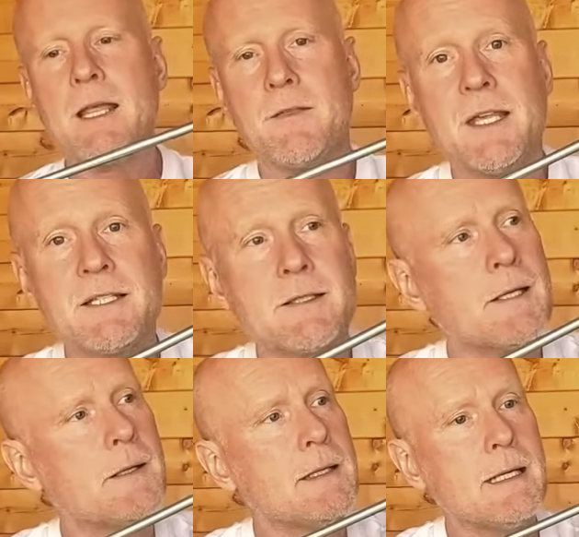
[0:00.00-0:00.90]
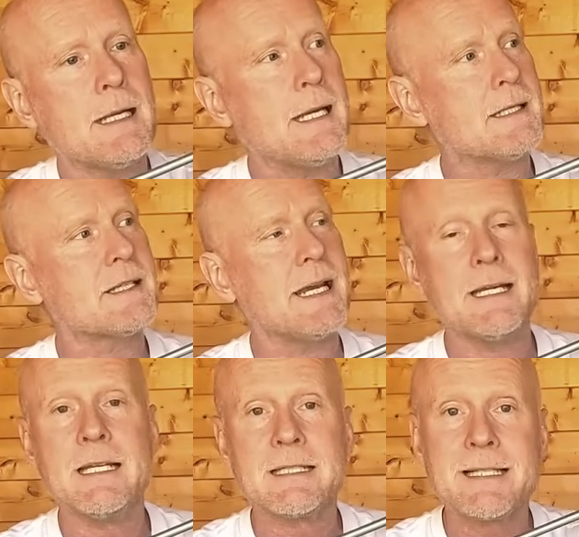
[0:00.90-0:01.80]
This is
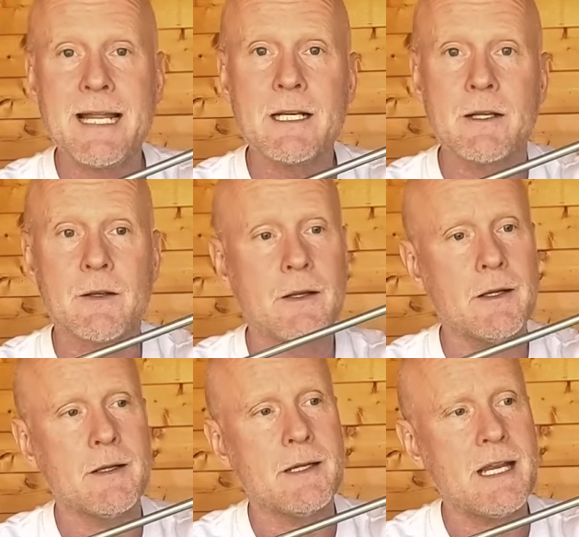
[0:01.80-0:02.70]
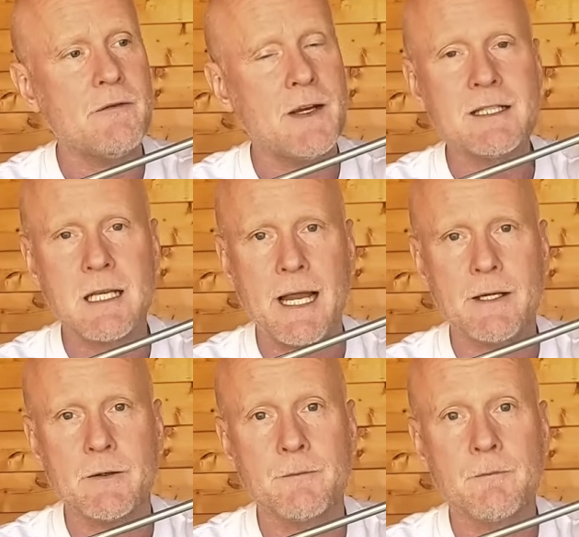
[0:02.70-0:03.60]
a standard FX
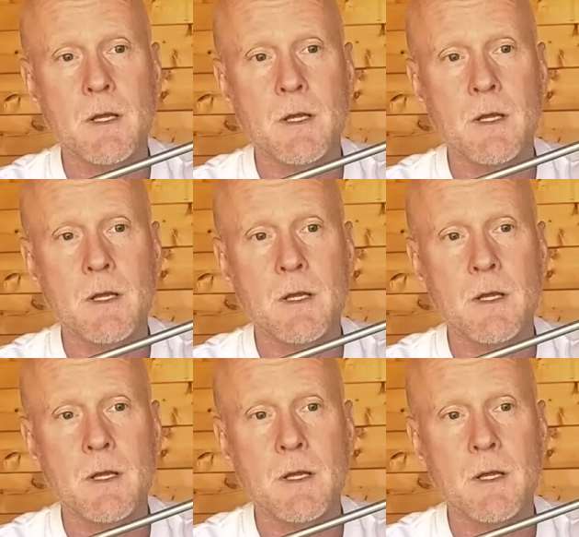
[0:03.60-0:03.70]
liner.